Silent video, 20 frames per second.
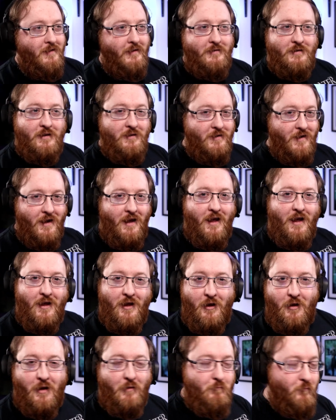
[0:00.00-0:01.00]
This is
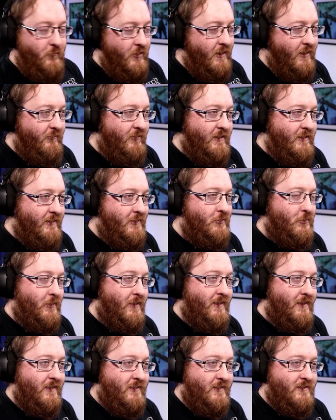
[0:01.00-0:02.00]
I'm really, really
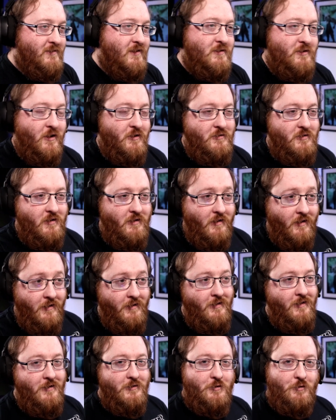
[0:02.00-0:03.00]
enjoying this discussion.
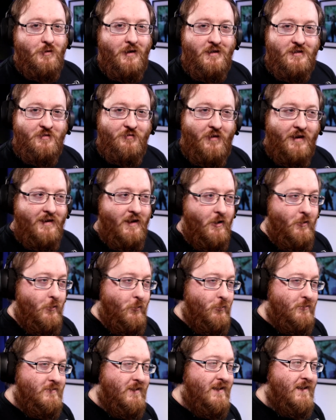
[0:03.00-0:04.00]
So let's find out
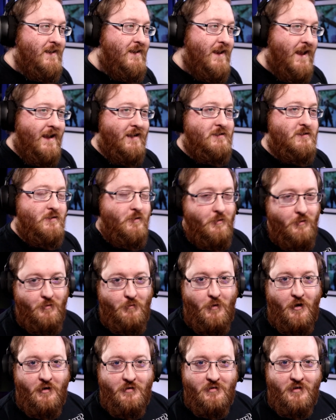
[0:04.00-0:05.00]
who's the next
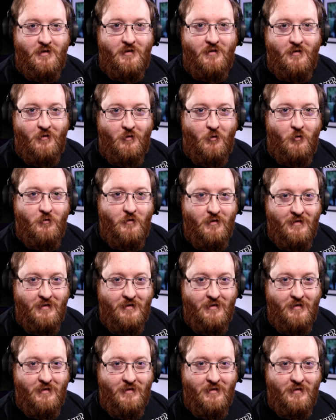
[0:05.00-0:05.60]
person on the